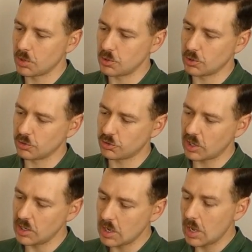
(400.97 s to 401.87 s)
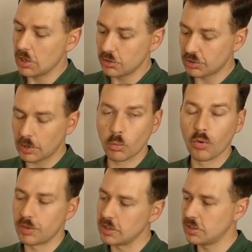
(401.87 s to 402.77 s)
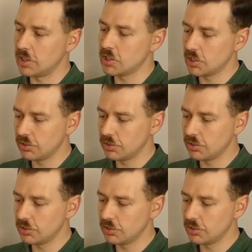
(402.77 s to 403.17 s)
As you can see, second war vintage,